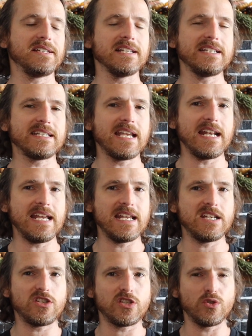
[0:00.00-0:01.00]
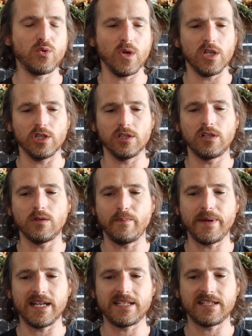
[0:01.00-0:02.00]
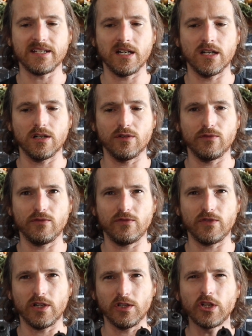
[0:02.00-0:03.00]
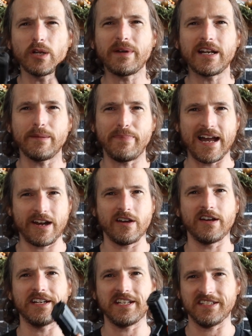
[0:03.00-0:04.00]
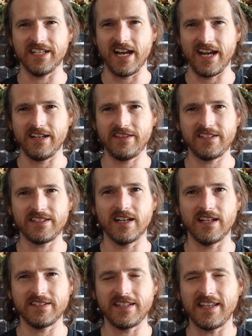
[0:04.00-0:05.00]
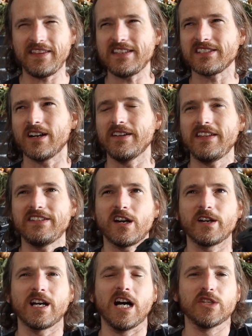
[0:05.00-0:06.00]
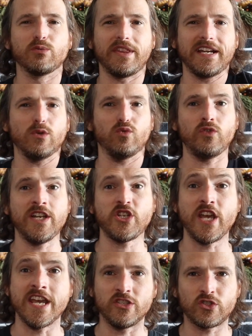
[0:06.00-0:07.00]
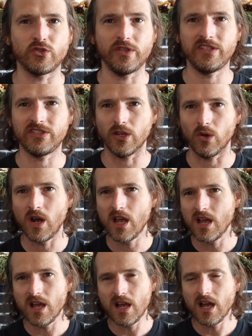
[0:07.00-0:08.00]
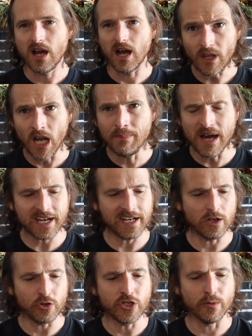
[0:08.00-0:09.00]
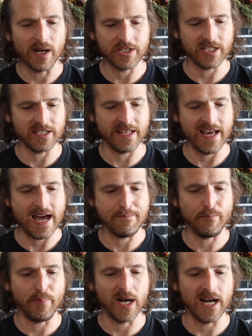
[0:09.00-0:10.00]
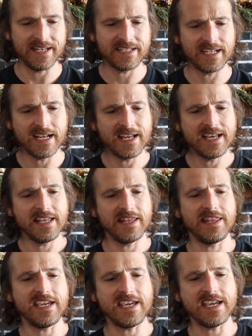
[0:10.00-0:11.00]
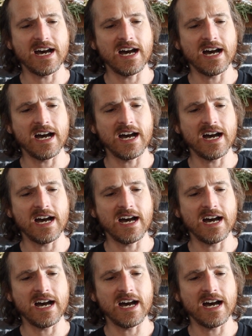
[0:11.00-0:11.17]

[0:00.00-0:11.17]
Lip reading: let's get into a little bit of the background and design of these guns. And these aren't guns with like a rich history, so I'm not going to go too much into that. But the